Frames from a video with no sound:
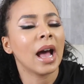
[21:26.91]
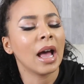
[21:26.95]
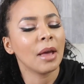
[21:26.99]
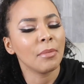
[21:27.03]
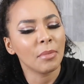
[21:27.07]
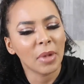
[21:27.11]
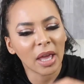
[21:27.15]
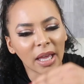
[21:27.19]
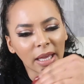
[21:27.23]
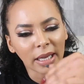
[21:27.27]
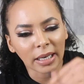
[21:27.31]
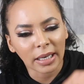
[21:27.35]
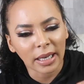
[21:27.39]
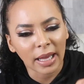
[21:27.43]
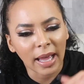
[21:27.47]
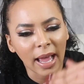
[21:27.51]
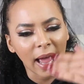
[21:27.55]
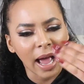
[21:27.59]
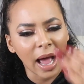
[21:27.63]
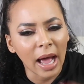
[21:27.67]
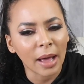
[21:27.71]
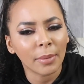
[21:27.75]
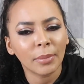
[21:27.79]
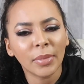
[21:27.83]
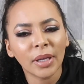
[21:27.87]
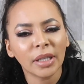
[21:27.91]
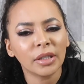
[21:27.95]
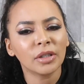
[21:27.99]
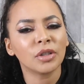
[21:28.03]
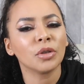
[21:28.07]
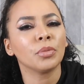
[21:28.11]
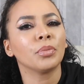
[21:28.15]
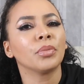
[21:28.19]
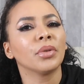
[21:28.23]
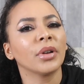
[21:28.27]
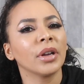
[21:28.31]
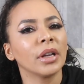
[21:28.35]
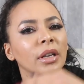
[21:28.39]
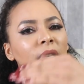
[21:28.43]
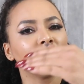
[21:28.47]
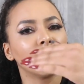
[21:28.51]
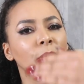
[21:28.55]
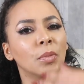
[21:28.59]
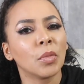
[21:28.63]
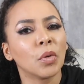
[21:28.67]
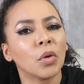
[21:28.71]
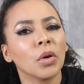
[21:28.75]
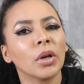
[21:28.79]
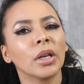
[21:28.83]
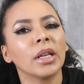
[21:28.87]
I make it a habit to pray in
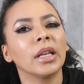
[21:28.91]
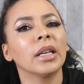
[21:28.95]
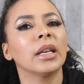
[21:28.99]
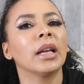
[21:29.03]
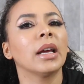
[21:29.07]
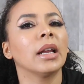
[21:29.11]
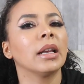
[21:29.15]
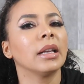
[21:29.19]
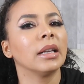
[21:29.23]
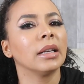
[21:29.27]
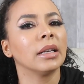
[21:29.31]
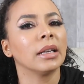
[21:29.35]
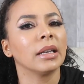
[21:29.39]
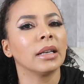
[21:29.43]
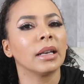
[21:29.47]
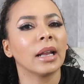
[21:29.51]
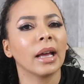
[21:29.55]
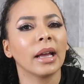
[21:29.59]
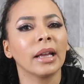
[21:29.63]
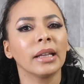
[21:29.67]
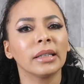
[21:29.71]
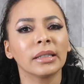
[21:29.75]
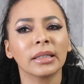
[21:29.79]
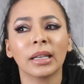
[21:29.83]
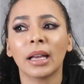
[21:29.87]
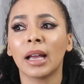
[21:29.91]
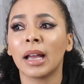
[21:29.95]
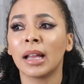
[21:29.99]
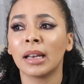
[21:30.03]
the morning and in the night.